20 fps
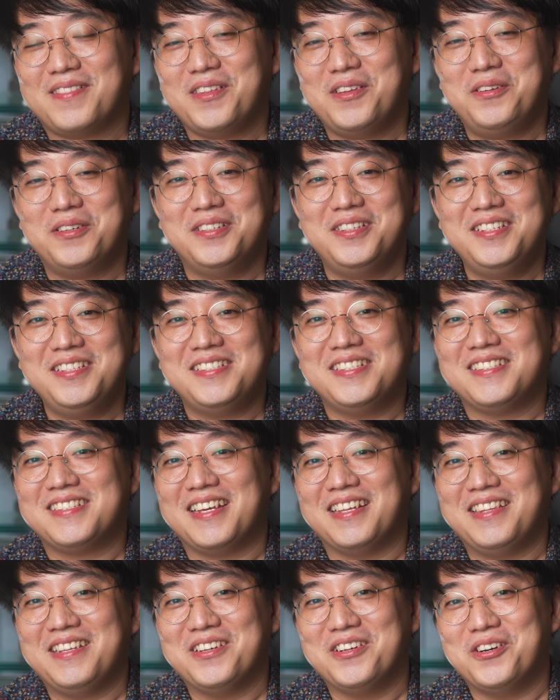Oh, this is
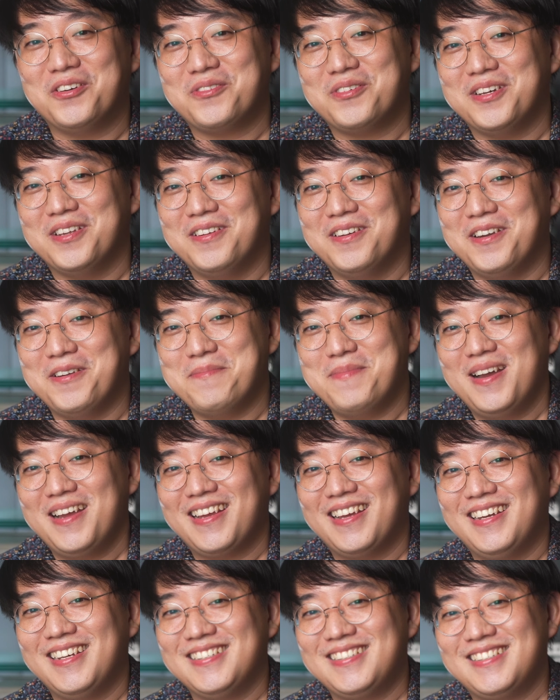getting awkward. Right, bye
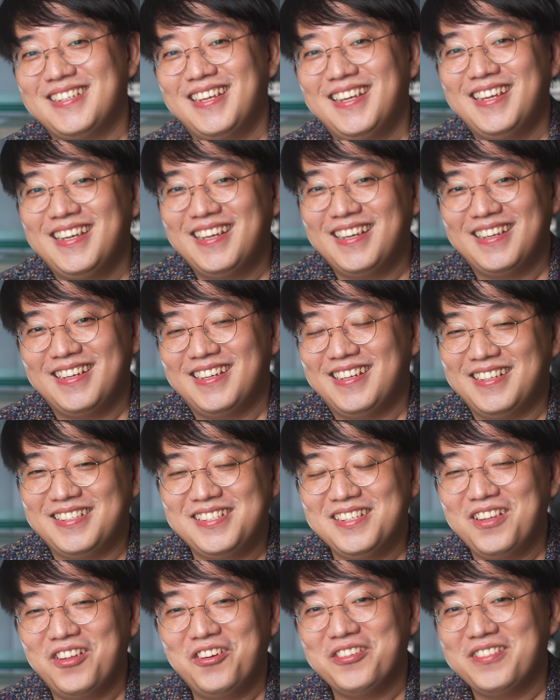guys.
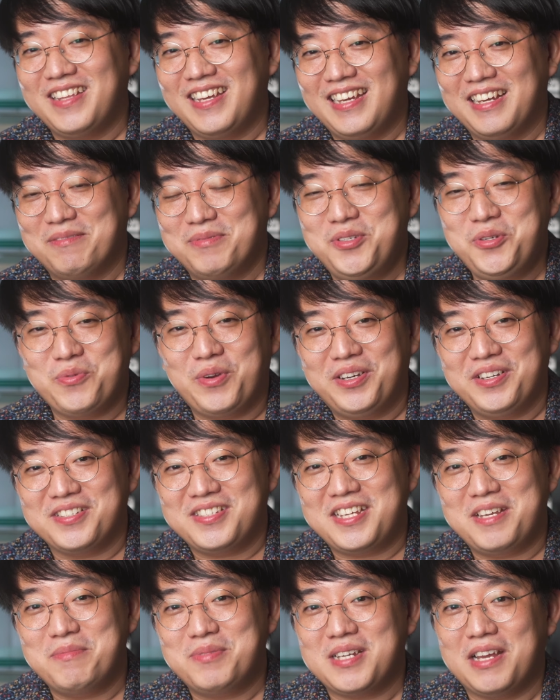It's a long day. I'm still wearing the
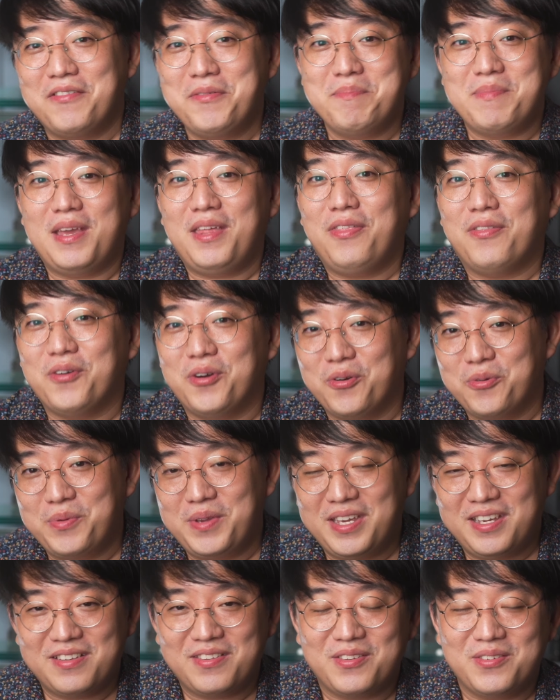same shirt. I haven't bathed for a
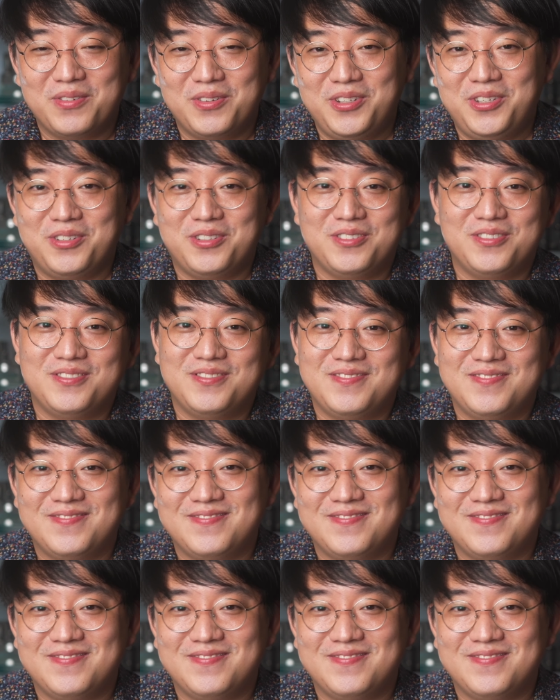week, so you know.